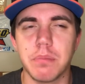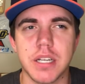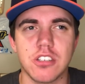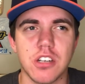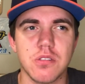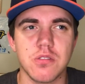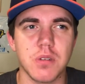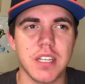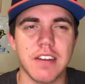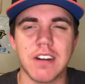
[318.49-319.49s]
but Jones
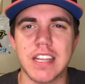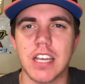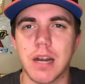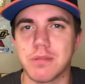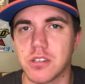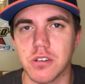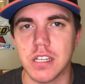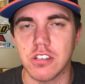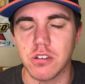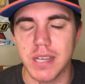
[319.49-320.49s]
really never had the opportunity
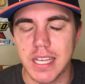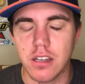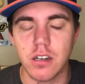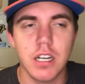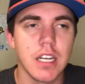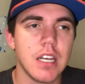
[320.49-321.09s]
to either.